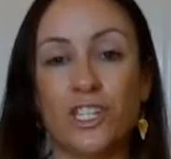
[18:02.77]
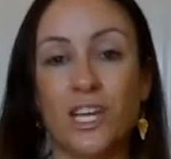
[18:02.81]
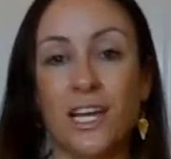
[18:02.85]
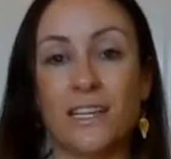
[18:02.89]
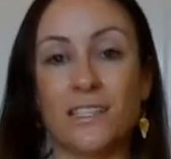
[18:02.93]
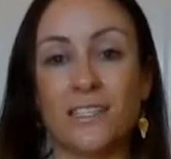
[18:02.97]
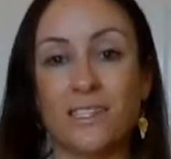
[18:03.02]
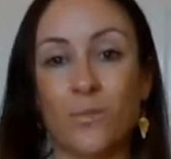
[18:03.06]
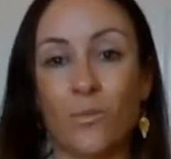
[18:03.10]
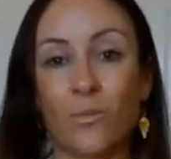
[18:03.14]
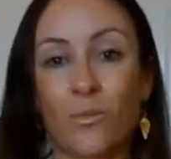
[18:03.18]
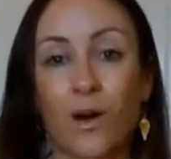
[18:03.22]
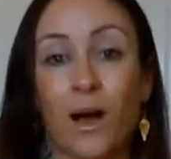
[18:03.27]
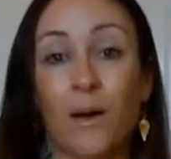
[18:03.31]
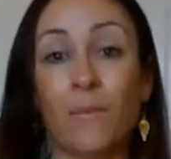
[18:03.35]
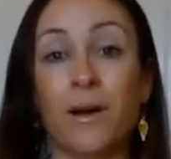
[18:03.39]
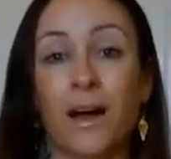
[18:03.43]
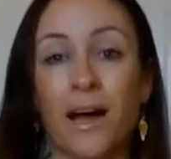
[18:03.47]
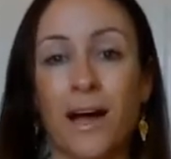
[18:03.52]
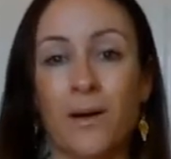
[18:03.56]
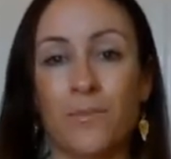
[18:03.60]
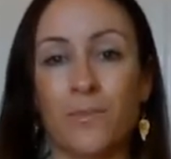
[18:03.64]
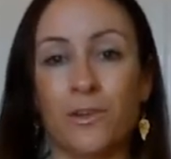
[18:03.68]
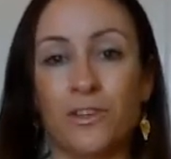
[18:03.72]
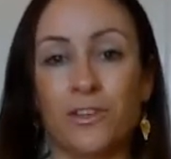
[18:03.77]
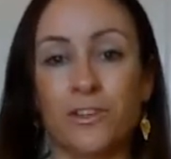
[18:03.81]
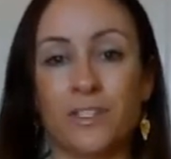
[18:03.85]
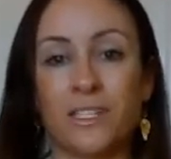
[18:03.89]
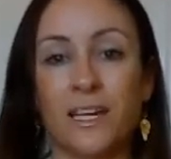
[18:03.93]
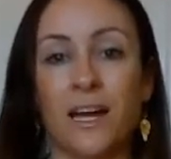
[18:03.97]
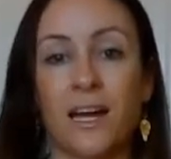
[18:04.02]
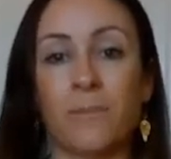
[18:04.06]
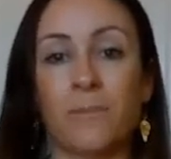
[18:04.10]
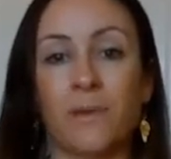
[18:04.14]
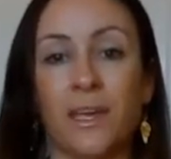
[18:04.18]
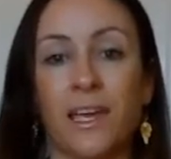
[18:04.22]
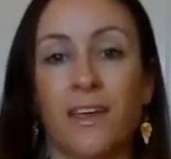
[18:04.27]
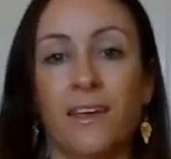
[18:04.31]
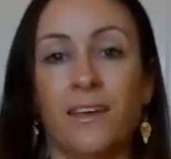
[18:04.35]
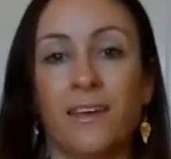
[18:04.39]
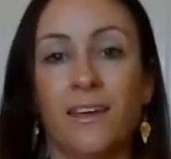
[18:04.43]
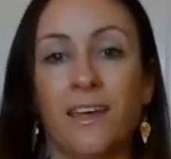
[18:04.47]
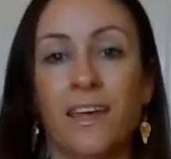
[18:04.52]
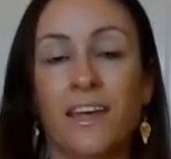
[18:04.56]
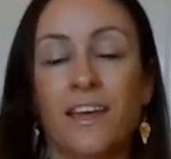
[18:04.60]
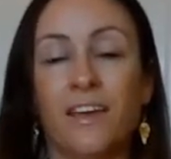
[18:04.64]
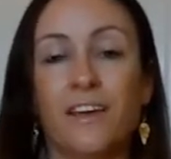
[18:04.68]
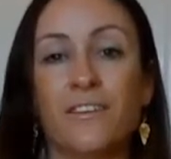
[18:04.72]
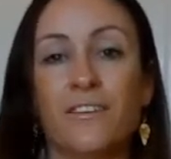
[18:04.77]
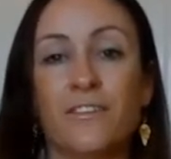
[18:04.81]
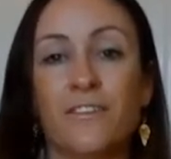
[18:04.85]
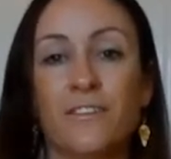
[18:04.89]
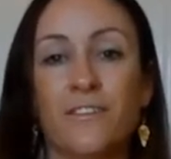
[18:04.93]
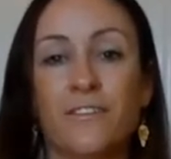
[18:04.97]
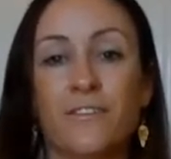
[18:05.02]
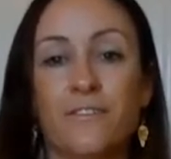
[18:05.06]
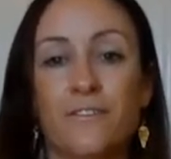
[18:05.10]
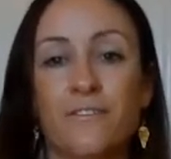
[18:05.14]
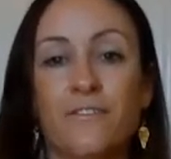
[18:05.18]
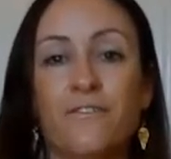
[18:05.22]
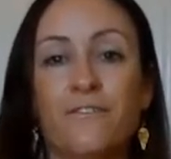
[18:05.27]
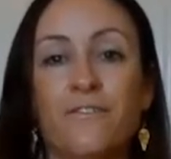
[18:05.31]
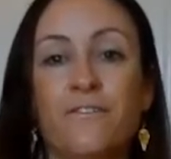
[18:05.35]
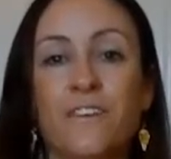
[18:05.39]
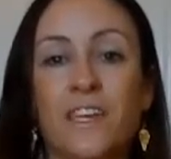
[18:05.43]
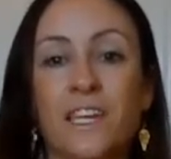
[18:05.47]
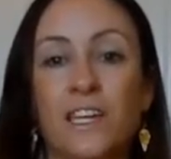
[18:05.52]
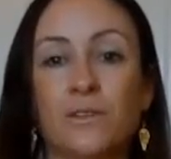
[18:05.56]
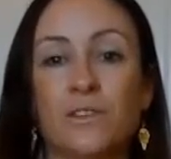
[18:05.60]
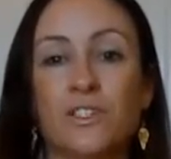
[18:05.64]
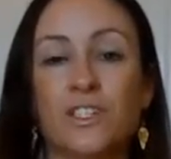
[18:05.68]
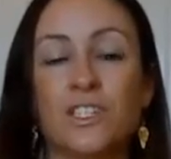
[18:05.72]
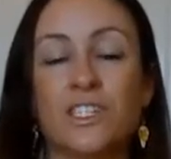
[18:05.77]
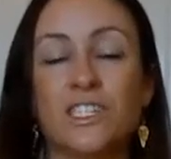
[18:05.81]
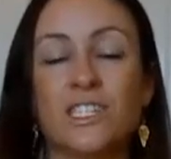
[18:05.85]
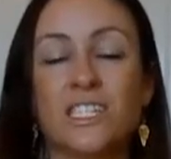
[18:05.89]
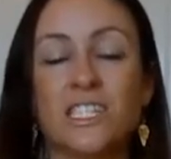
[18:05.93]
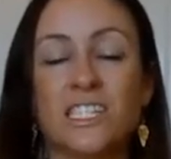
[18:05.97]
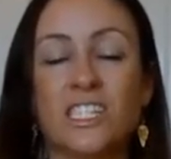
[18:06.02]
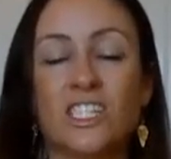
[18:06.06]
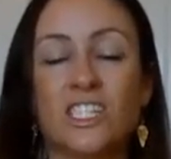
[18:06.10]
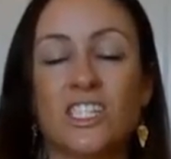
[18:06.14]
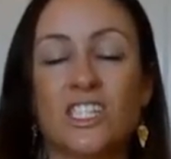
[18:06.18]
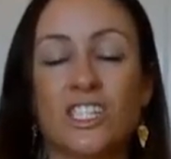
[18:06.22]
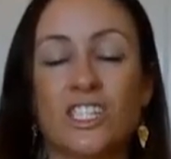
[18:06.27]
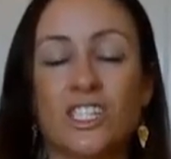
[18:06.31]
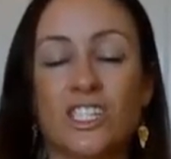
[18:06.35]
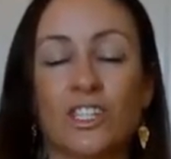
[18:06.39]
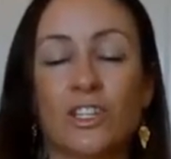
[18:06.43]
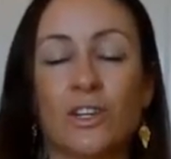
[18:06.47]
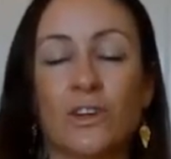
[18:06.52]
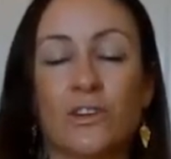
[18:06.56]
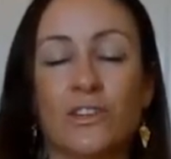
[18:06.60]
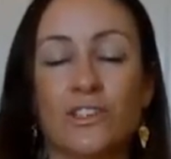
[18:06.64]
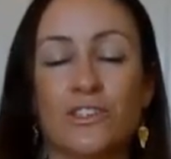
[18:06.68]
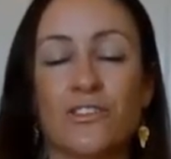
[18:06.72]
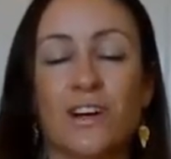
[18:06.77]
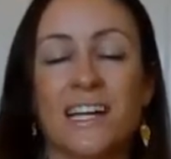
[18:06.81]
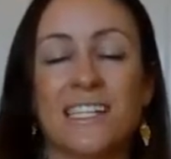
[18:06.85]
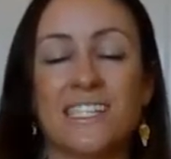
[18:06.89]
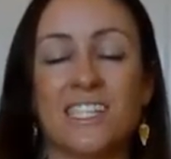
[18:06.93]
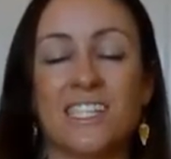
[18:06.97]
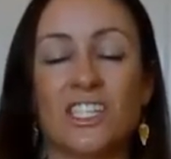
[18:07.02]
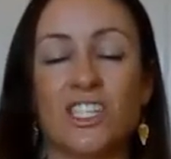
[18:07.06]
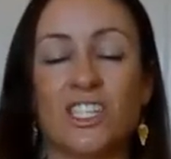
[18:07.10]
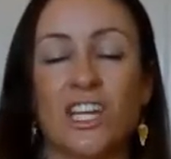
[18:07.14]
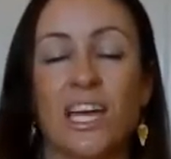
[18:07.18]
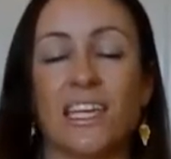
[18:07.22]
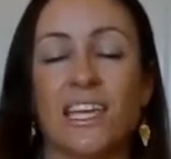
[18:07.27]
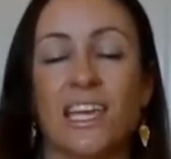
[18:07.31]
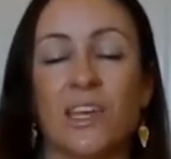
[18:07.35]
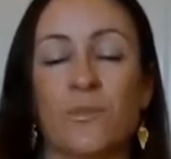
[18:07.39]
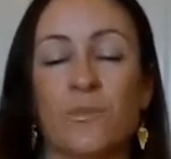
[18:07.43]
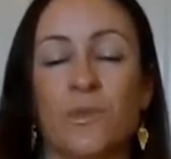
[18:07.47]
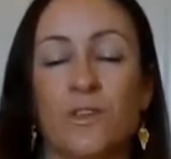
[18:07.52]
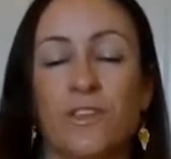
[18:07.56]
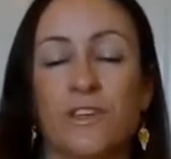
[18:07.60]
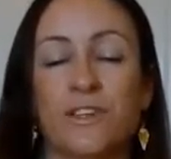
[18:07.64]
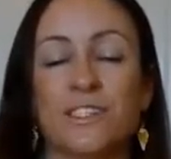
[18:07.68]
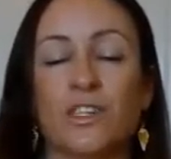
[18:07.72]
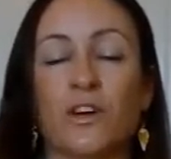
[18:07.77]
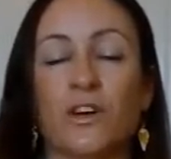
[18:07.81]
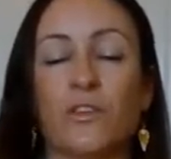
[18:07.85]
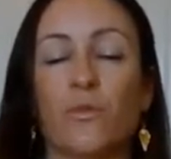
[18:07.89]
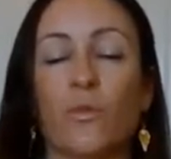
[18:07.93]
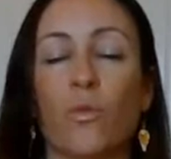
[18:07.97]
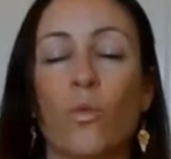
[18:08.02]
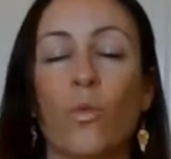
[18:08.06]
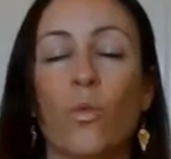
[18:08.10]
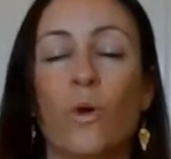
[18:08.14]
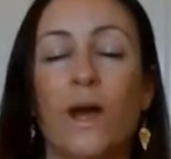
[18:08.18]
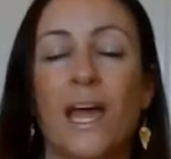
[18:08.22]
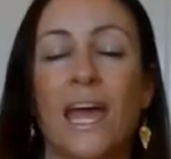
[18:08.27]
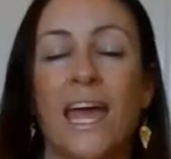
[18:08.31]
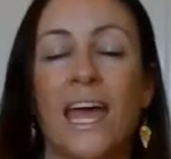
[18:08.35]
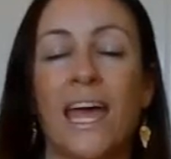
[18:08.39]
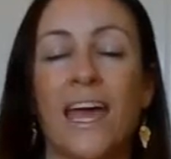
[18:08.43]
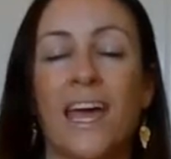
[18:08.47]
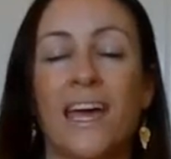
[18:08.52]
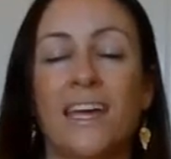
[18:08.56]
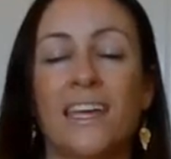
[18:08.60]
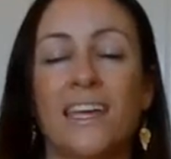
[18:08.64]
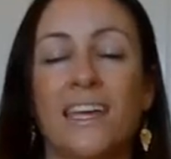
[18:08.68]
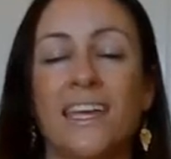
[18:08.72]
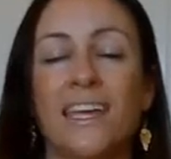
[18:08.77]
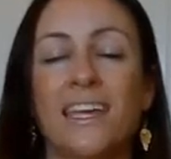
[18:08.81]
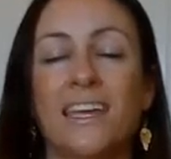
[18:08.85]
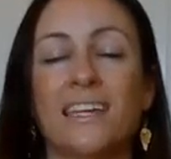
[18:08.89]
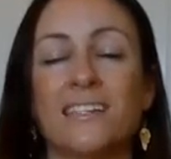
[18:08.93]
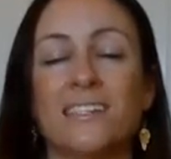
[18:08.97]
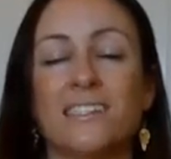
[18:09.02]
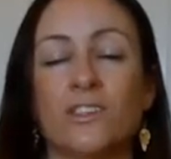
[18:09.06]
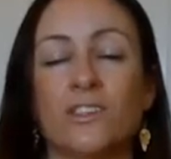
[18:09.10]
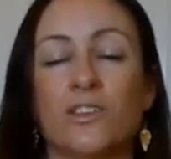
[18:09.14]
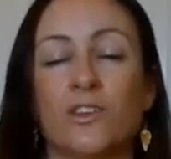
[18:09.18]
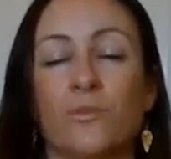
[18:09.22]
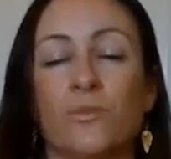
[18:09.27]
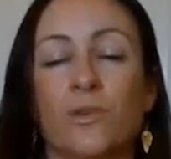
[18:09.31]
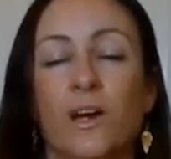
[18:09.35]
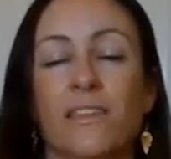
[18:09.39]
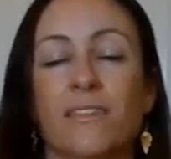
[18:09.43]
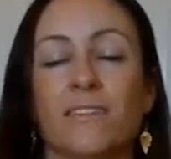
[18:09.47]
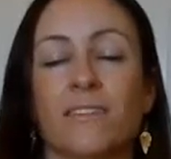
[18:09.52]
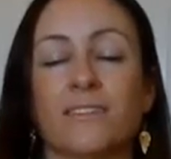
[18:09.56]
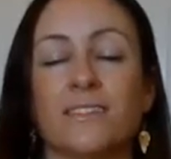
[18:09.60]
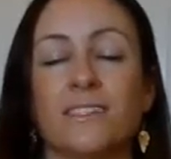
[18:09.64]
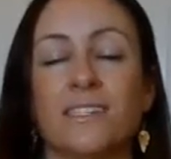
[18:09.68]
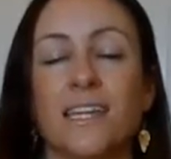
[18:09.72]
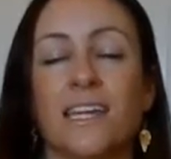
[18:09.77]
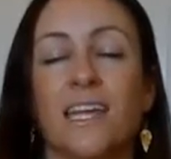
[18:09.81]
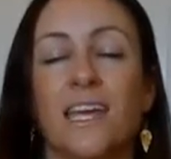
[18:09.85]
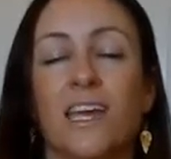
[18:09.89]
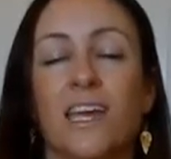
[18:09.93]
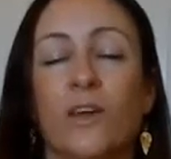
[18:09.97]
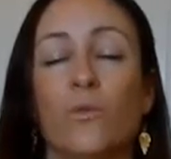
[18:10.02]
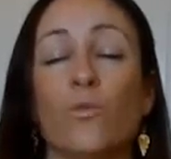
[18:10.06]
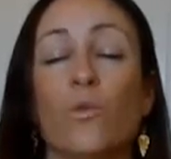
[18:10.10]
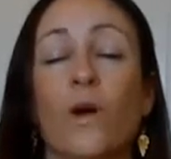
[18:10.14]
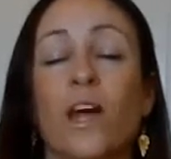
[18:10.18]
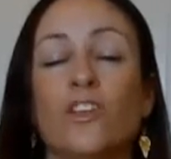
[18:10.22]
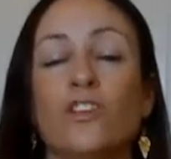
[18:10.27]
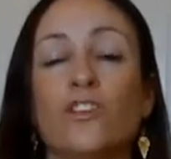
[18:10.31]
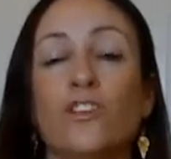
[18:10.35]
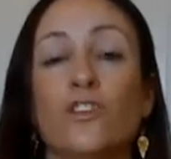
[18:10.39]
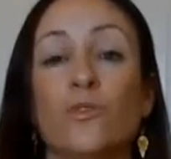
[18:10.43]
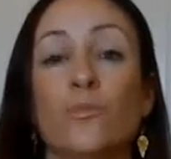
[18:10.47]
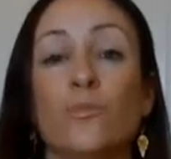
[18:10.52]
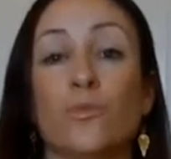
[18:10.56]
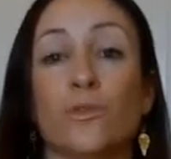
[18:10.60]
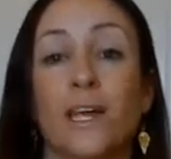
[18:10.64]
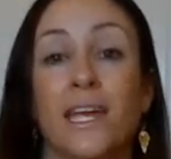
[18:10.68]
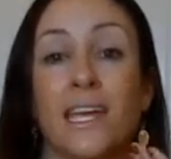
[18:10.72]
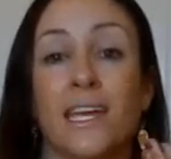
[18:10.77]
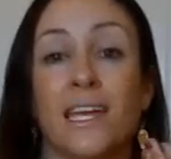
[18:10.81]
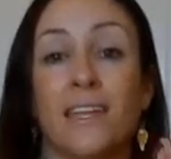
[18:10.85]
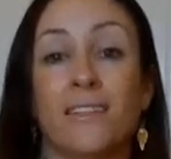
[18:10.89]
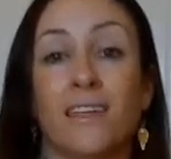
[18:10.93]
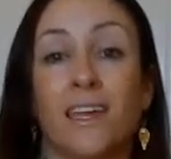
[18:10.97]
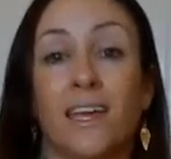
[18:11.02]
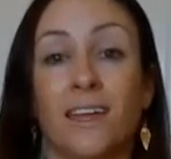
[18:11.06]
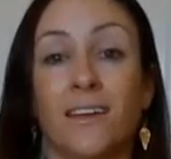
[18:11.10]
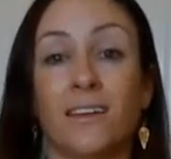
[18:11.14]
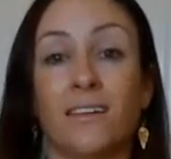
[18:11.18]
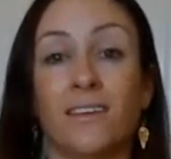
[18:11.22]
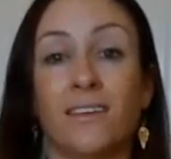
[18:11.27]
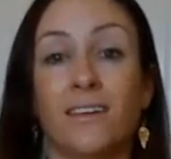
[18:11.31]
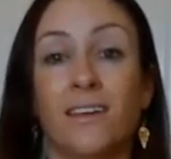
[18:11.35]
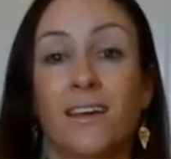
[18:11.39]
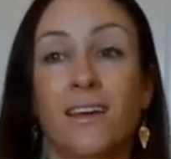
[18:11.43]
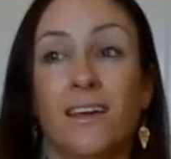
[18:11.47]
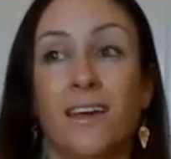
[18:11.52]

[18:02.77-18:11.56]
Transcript: chest and one palm on your tummy, just close your eyes and check in with yourself. Where is your breath sitting when you breathe in?